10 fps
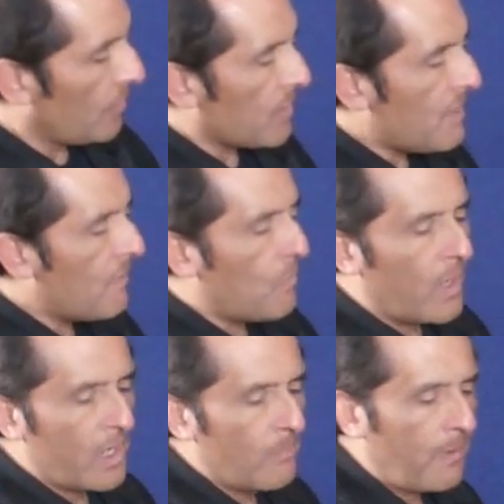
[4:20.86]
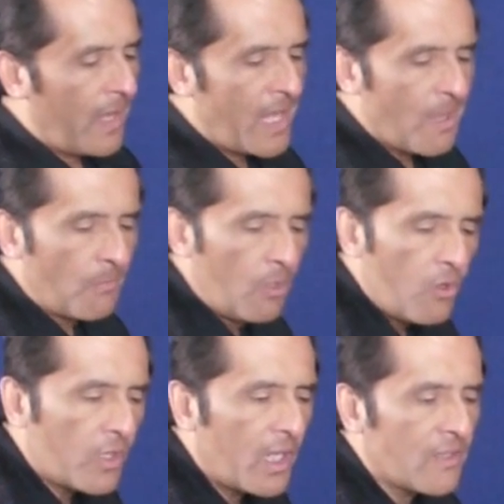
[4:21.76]
So even when I'm playing, I'm
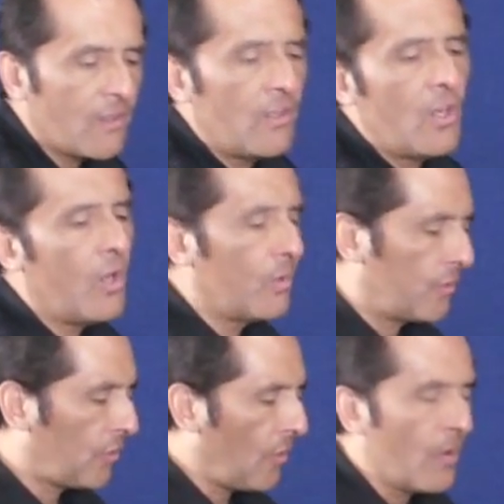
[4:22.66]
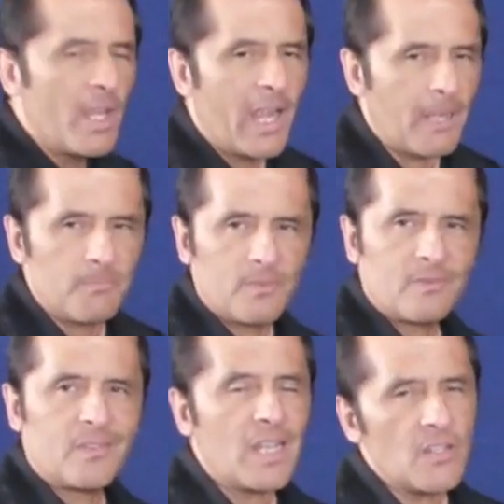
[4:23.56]
looking at the note. So I'm
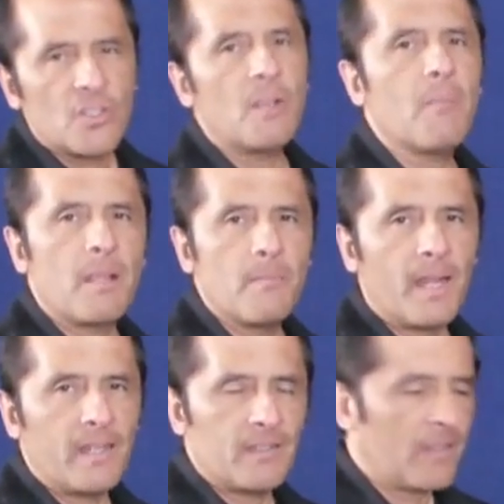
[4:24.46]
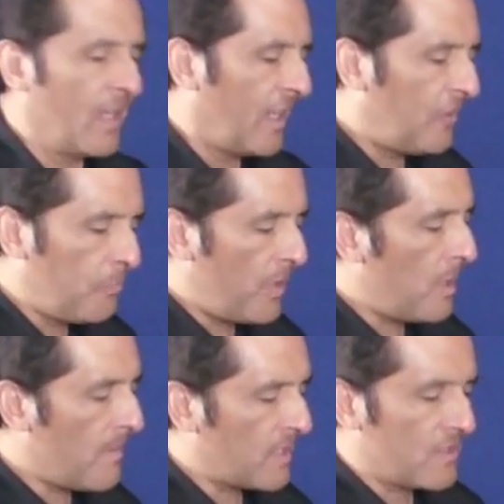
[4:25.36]
teaching my mind. It's
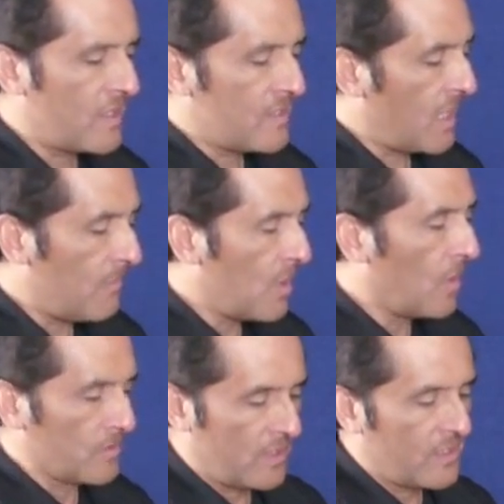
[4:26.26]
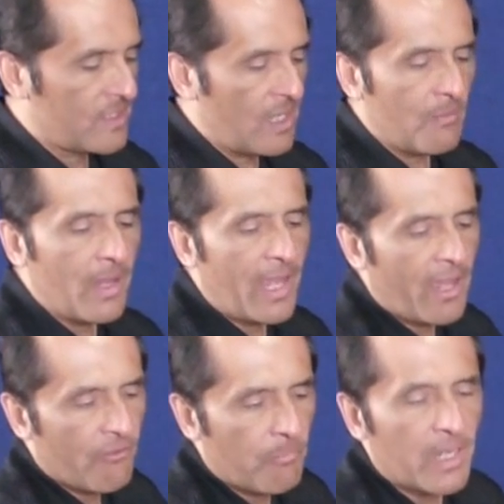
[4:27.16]
pretty much the same note. It's the same
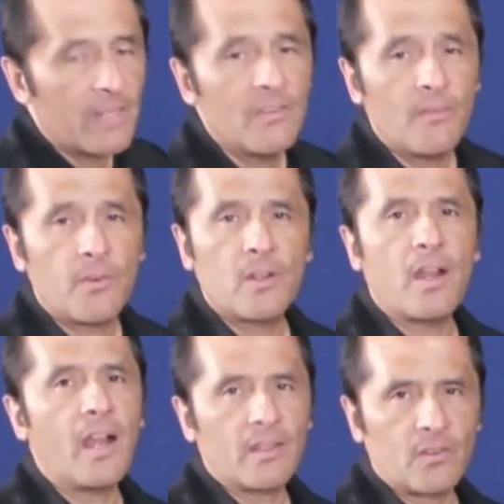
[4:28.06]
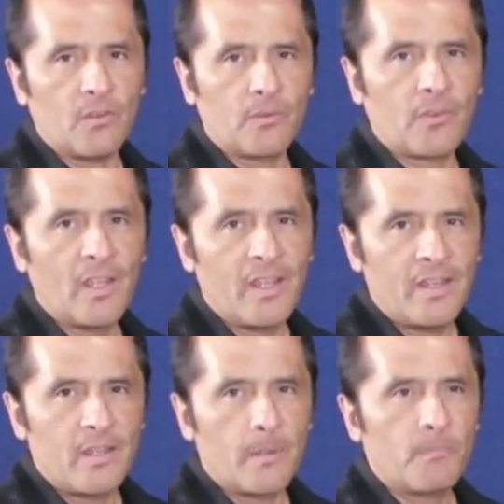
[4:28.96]
F, but in different octaves.
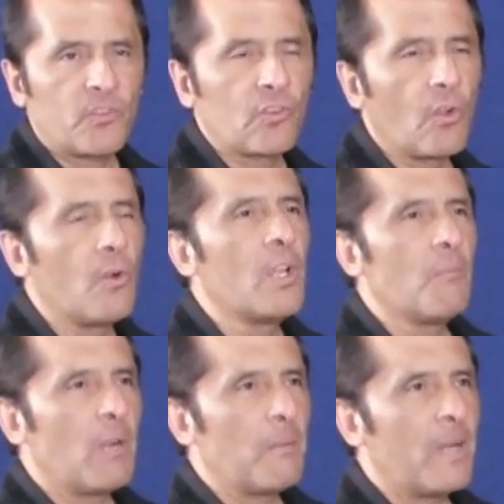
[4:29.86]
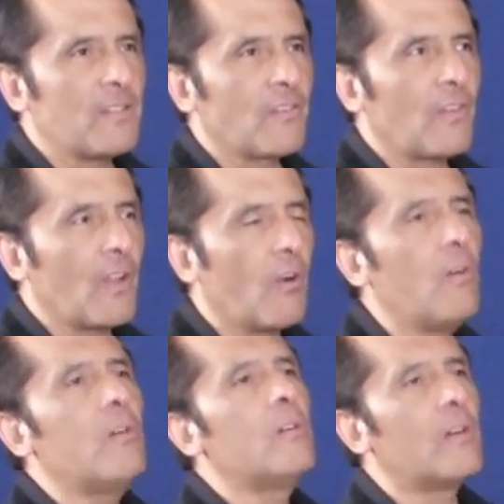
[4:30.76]
Yeah, so my mind is saying,
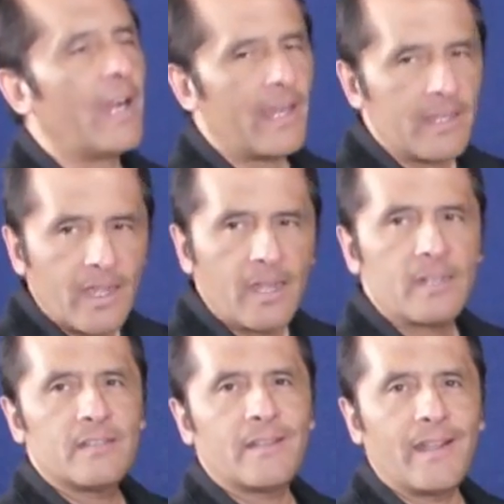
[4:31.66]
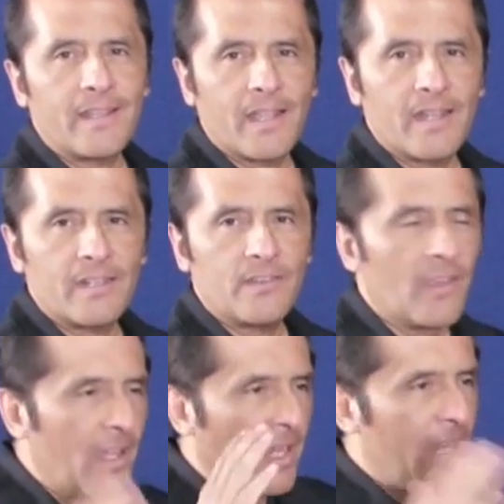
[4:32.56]
oh, I got it,
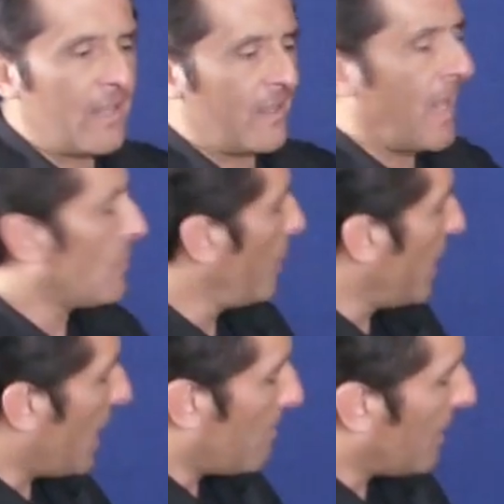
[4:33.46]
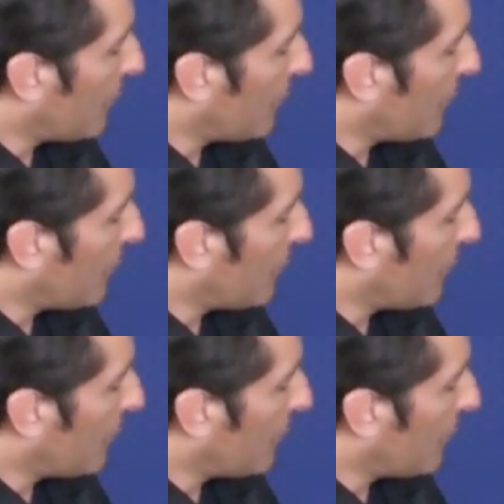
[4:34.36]
and that way I'm